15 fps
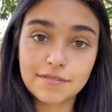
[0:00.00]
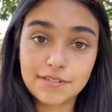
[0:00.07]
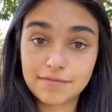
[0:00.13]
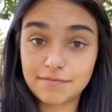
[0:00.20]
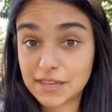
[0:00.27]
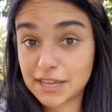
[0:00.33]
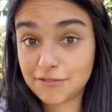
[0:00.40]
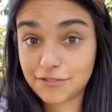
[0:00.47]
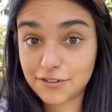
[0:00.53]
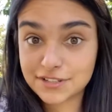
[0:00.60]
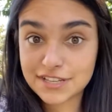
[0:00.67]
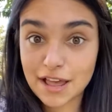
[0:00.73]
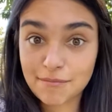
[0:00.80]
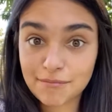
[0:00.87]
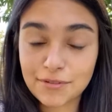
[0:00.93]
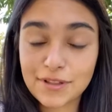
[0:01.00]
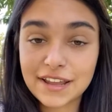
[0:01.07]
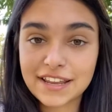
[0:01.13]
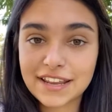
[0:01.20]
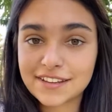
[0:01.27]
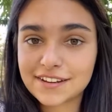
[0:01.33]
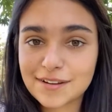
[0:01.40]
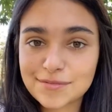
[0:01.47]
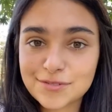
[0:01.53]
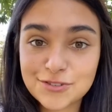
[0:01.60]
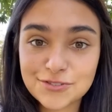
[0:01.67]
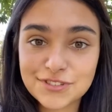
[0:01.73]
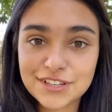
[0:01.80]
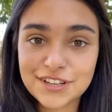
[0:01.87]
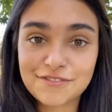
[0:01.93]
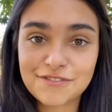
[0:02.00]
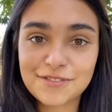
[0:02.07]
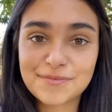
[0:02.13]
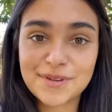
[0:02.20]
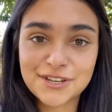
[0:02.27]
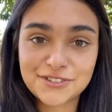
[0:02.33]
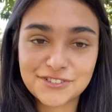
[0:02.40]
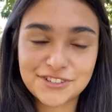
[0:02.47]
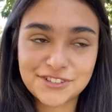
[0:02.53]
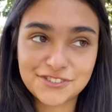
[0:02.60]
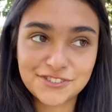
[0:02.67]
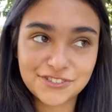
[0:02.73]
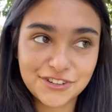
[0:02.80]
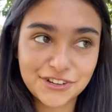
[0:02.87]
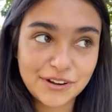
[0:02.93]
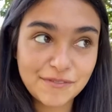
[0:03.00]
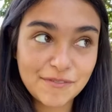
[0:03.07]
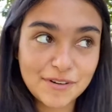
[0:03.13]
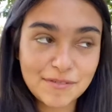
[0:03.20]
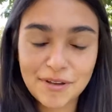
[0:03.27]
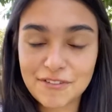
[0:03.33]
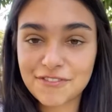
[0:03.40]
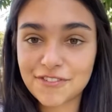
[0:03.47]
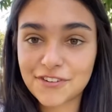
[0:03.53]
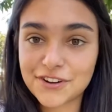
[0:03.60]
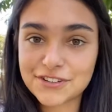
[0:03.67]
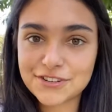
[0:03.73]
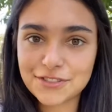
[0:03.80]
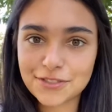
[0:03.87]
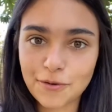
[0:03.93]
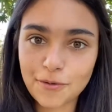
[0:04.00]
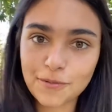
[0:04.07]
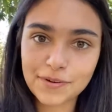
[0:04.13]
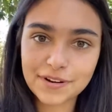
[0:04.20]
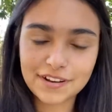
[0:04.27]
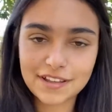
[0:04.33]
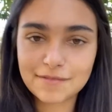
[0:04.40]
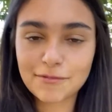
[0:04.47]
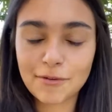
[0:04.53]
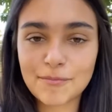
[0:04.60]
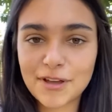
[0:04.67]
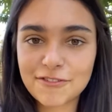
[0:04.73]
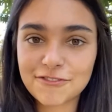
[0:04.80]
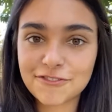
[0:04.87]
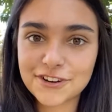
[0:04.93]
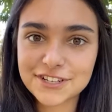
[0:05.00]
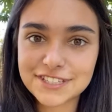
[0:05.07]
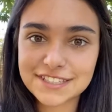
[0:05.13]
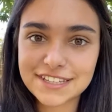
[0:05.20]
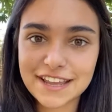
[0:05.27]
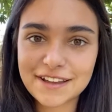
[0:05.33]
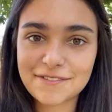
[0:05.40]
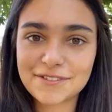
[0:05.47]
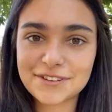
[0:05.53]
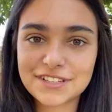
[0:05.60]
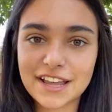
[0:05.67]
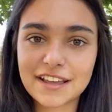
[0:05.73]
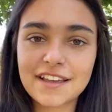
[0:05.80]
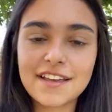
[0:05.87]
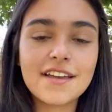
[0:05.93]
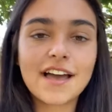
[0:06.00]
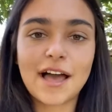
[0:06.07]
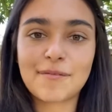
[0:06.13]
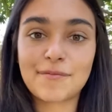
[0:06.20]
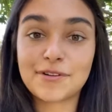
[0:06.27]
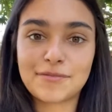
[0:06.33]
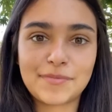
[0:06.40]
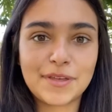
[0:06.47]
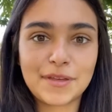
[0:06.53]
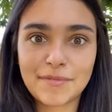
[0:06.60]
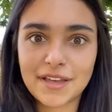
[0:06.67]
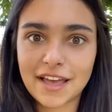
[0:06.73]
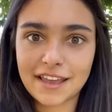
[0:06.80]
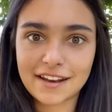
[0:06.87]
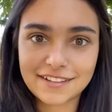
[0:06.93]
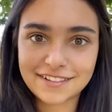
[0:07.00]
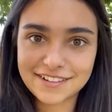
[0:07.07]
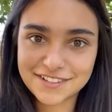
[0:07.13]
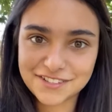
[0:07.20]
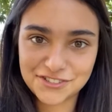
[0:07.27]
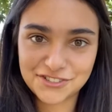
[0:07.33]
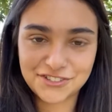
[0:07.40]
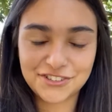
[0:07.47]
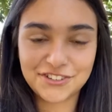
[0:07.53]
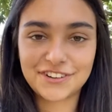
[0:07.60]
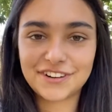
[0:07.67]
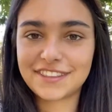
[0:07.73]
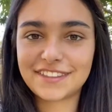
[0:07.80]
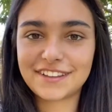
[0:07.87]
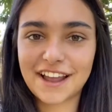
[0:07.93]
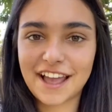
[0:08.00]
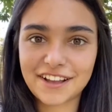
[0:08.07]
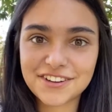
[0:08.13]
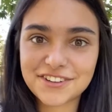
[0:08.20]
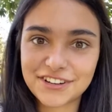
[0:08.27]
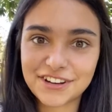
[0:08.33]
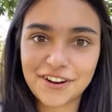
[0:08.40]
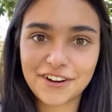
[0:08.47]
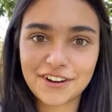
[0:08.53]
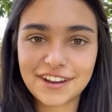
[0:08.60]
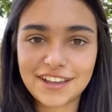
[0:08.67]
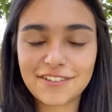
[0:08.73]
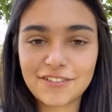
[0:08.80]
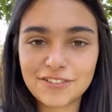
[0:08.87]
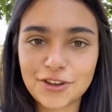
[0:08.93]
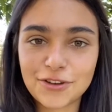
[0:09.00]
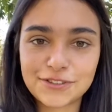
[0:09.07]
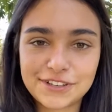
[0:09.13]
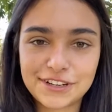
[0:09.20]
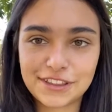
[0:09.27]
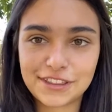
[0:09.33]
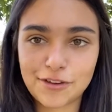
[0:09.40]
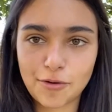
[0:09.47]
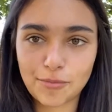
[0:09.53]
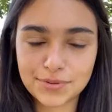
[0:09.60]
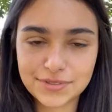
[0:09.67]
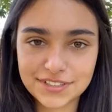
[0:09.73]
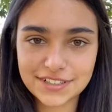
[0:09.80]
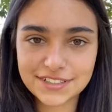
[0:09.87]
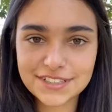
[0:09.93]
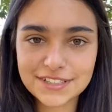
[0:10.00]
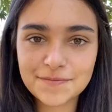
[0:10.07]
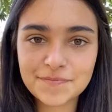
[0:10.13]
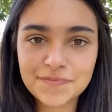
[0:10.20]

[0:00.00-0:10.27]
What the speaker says: Me, for example, I ended up choosing information engineering when my first thought, on my first day was like, I'm going to be a mechanical engineer, and they actually are like totally the opposite.